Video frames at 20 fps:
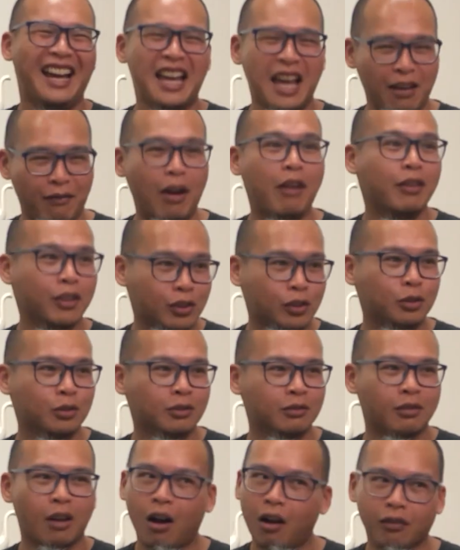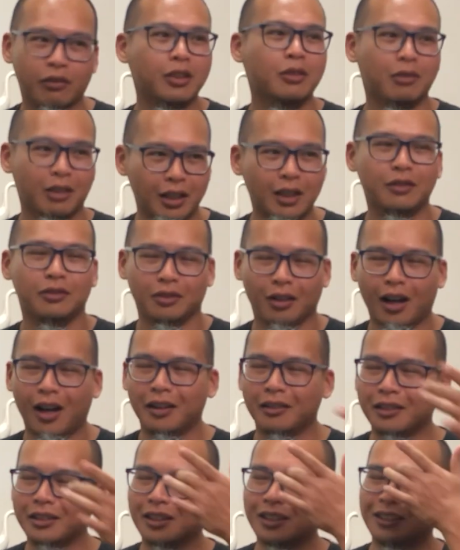Very soon, all of you will live to
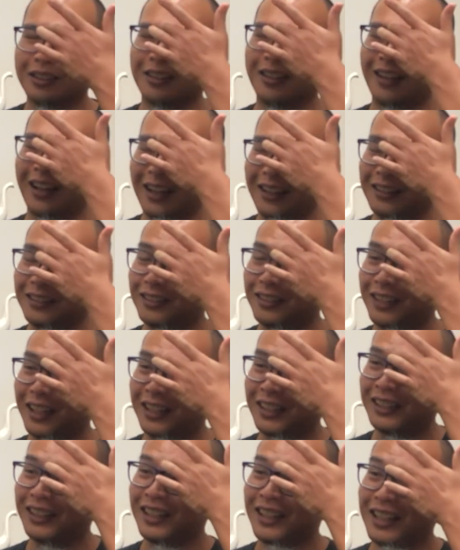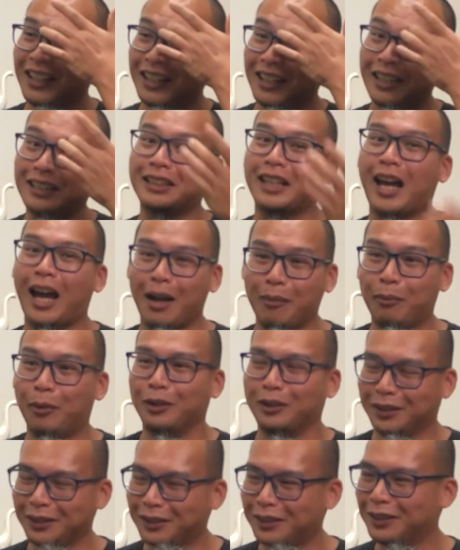100 years old. So that's the
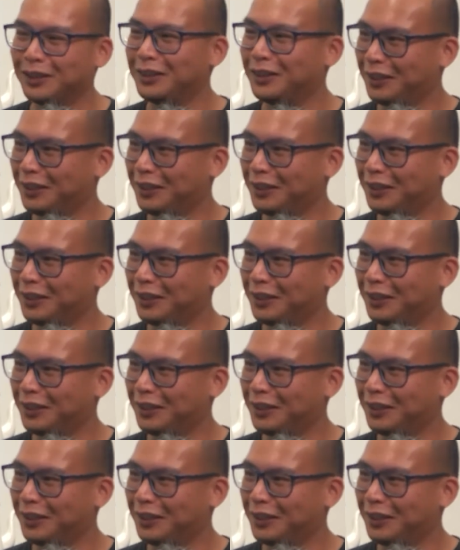hypothesis,